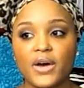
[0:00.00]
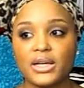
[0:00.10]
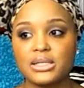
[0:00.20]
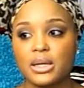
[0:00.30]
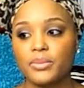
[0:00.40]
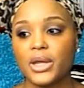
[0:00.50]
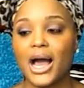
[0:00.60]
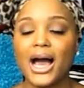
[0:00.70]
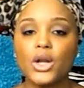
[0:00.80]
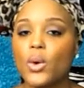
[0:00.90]
to find something,
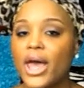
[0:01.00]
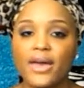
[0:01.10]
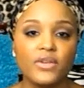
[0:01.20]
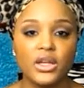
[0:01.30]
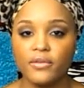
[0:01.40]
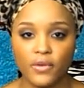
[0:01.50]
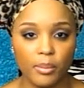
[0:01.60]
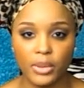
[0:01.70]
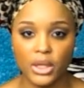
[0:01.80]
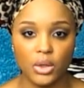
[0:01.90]
I don't have any
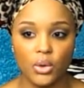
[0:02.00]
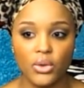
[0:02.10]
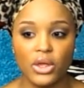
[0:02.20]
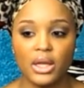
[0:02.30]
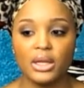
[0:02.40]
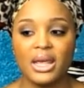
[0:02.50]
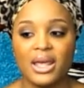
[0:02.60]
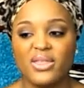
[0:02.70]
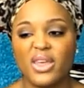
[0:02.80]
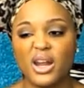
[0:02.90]
frumpy clothing
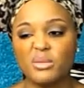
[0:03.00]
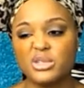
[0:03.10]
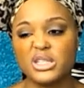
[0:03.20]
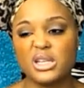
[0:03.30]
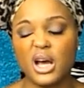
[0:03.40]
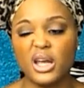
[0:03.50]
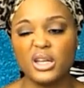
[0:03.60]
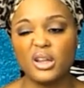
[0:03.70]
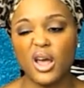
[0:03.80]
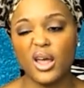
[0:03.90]
that I'm just
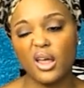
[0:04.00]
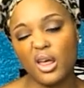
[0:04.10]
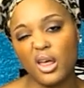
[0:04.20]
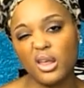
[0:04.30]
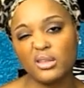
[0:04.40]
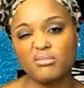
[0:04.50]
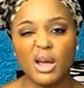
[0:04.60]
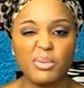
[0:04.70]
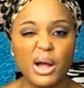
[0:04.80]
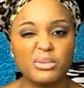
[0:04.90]
kind of like, uh,
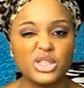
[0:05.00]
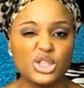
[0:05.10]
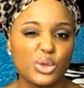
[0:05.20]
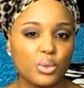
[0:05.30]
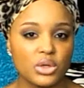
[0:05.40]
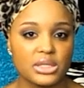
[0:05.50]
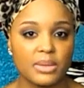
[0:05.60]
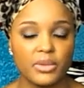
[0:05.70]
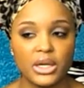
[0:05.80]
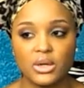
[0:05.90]
I probably should have wore
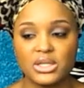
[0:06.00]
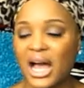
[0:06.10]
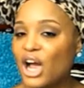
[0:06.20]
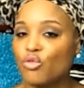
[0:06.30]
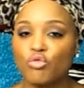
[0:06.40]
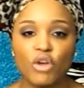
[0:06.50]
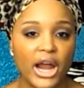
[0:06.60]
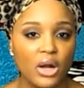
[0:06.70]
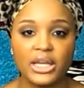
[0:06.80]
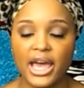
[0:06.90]
something else. I
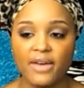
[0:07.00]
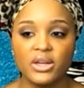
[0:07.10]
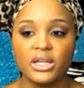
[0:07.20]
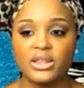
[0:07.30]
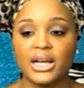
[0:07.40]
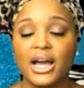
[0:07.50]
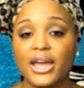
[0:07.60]
rarely have anything.